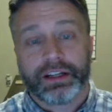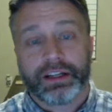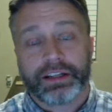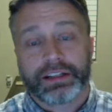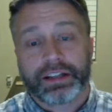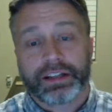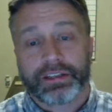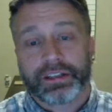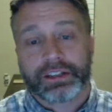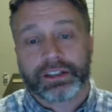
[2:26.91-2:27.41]

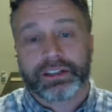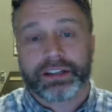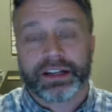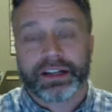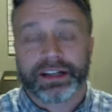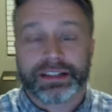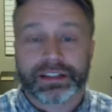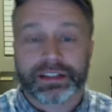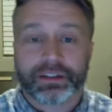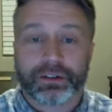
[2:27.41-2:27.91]
It's obviously
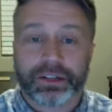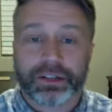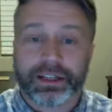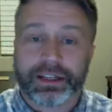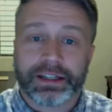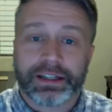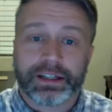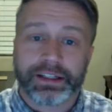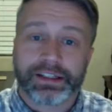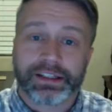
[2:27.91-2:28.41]
not as
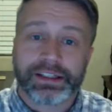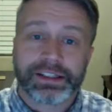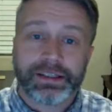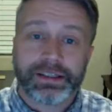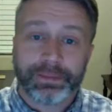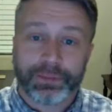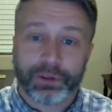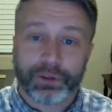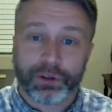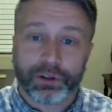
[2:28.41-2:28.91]
clean and as
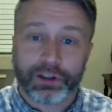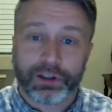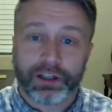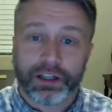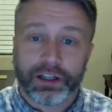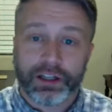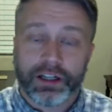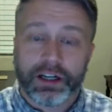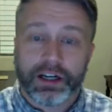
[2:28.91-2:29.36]
simple